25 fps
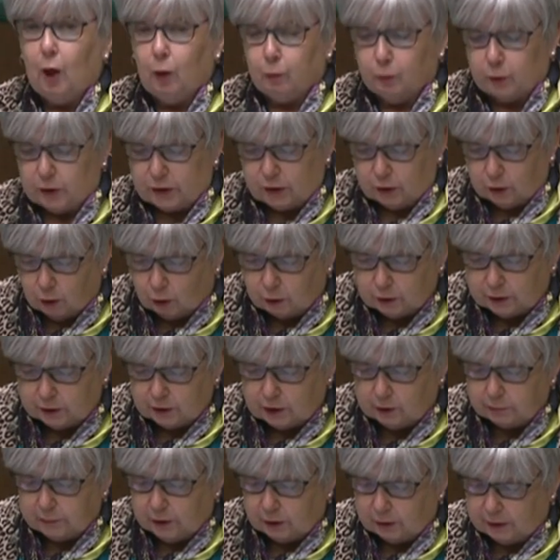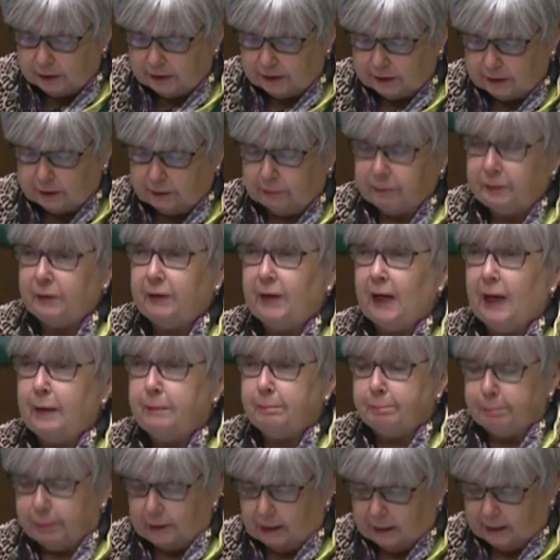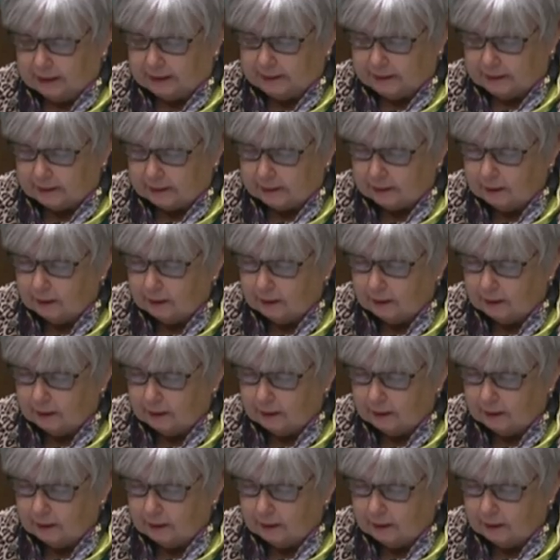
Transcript: was non-communicative and blind.